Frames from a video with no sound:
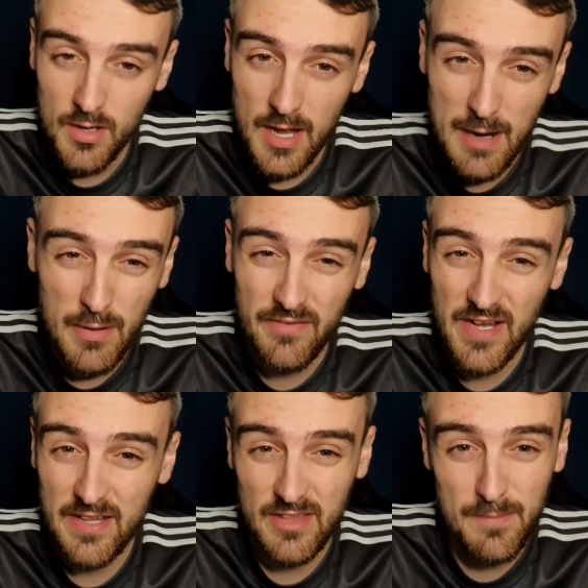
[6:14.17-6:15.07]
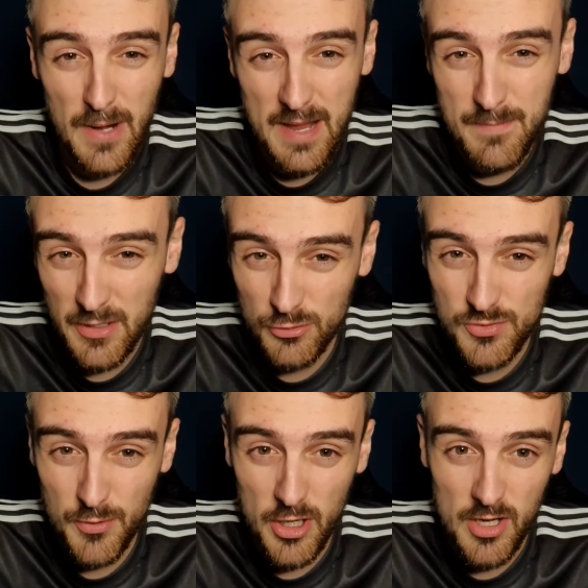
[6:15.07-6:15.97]
However, they're playing
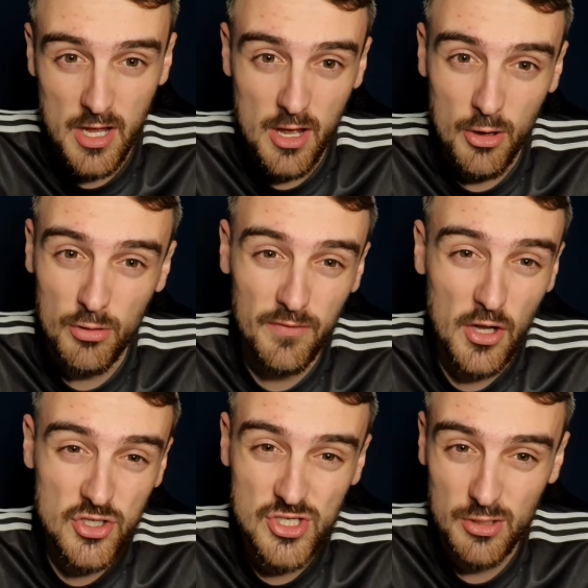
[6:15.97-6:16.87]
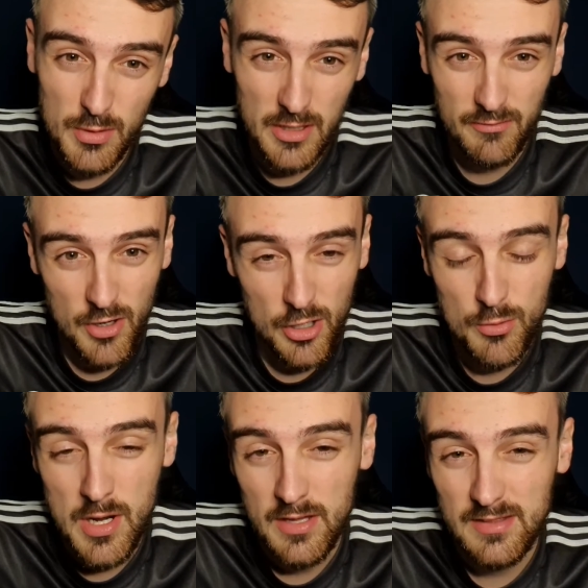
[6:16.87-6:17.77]
Middlesbrough, who have lost 2 in a
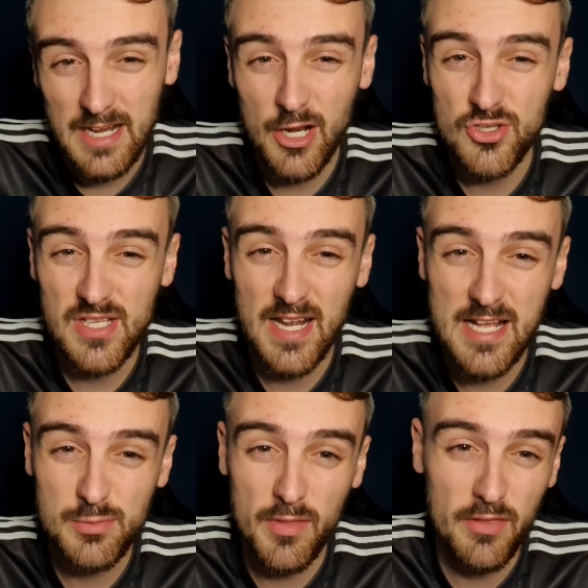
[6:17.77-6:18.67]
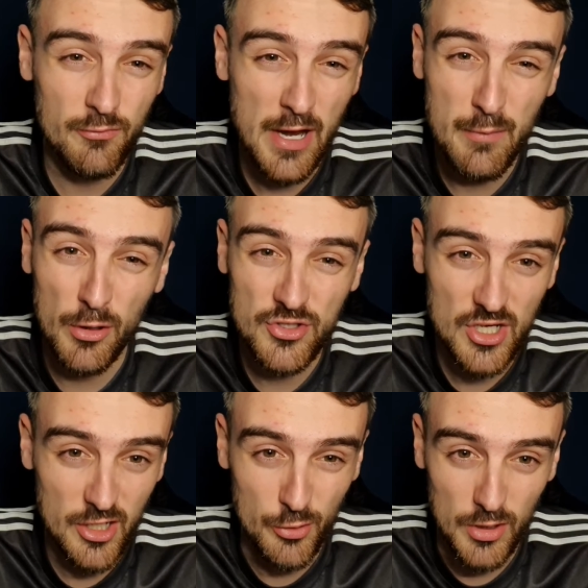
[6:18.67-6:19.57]
row. They lost their last one 3-1 to
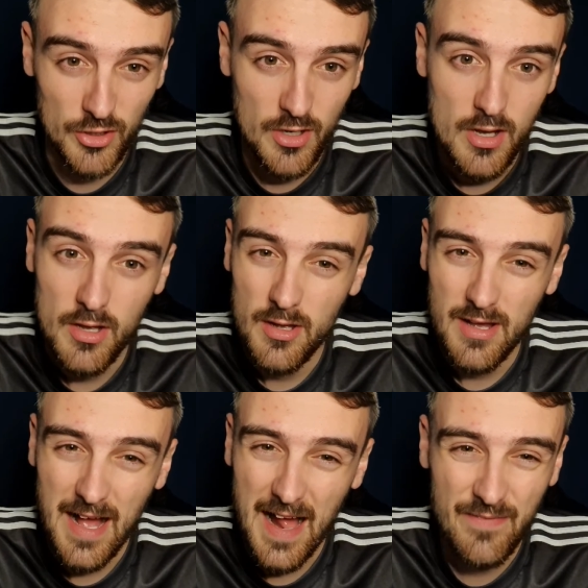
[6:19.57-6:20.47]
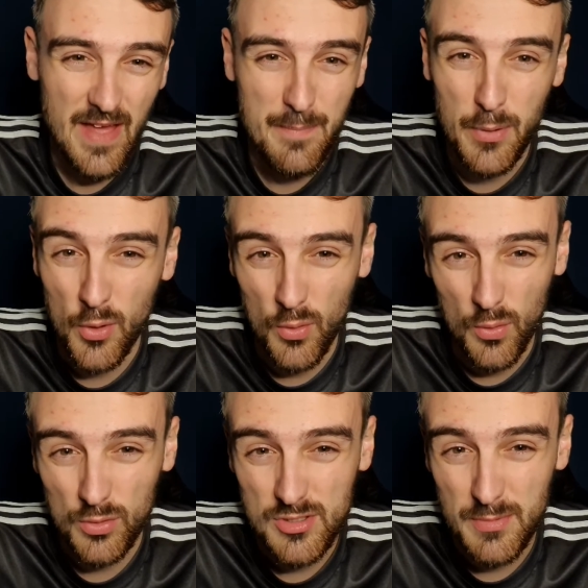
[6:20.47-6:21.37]
Luton, and they're
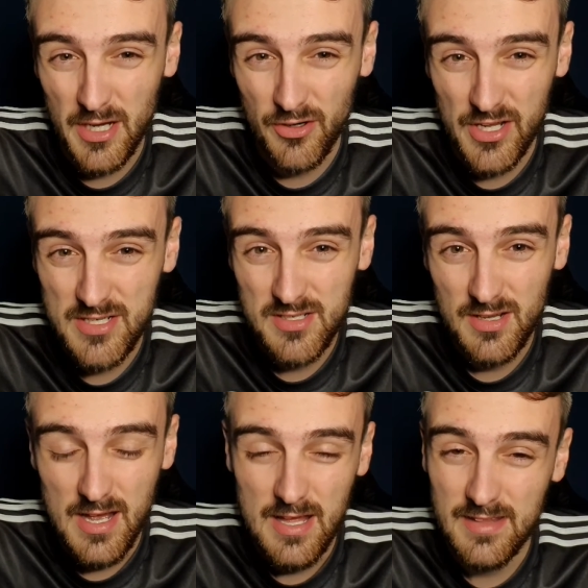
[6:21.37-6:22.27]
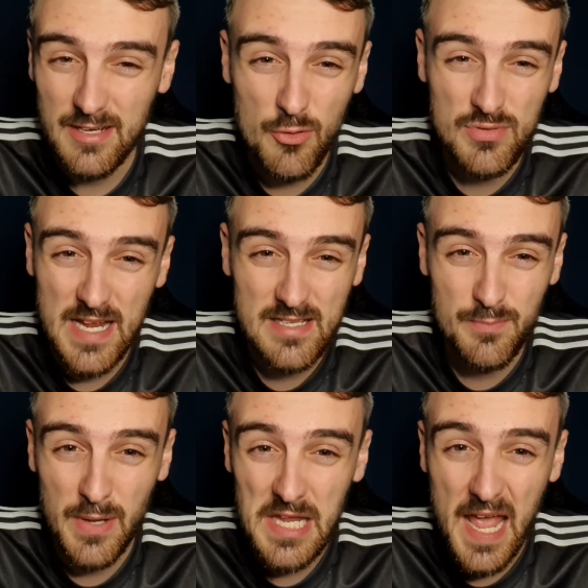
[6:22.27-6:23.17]
poor, to be honest. They don't tend to
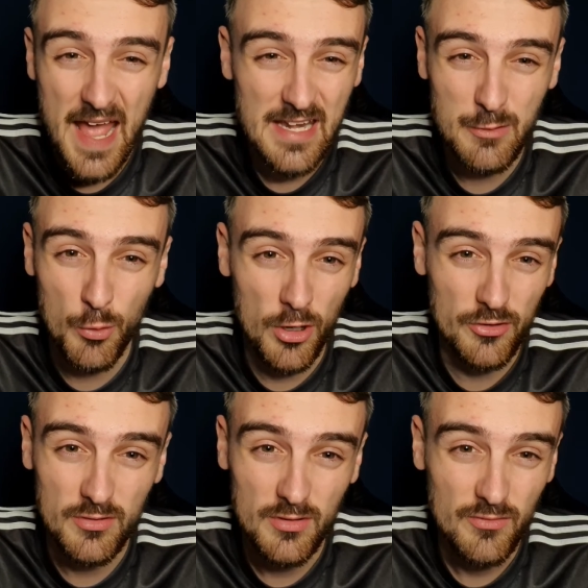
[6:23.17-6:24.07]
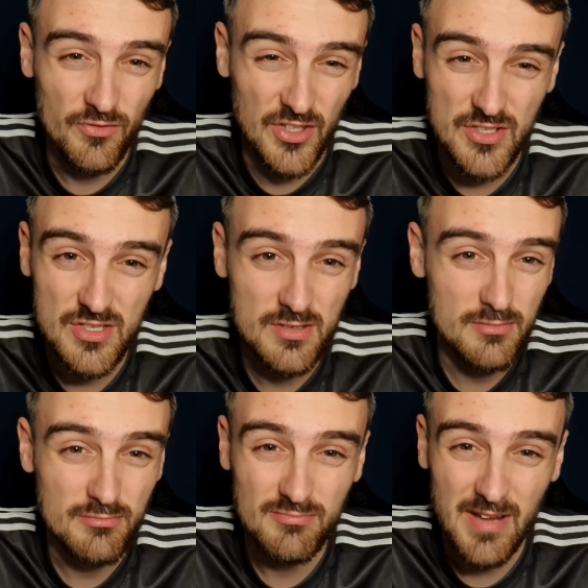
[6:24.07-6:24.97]
beat anyone that's
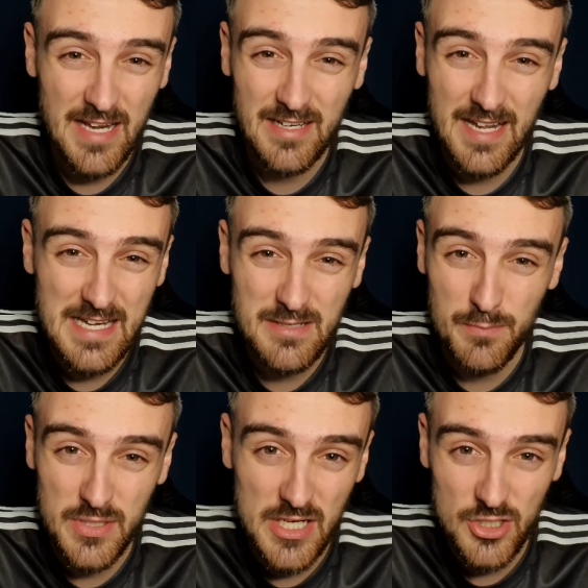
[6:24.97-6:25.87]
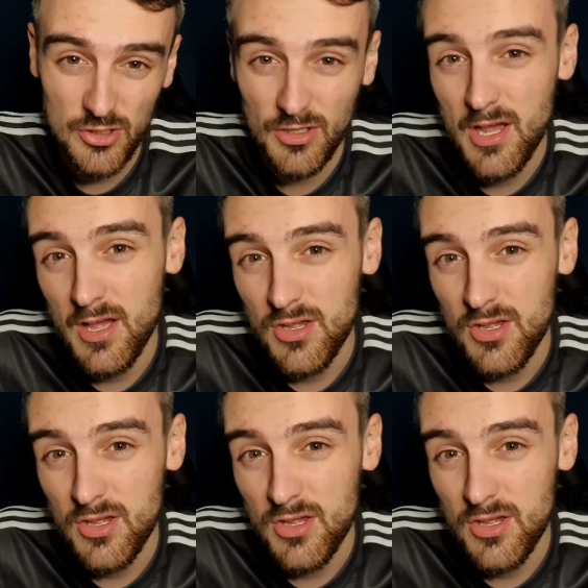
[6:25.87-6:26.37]
in a decent position.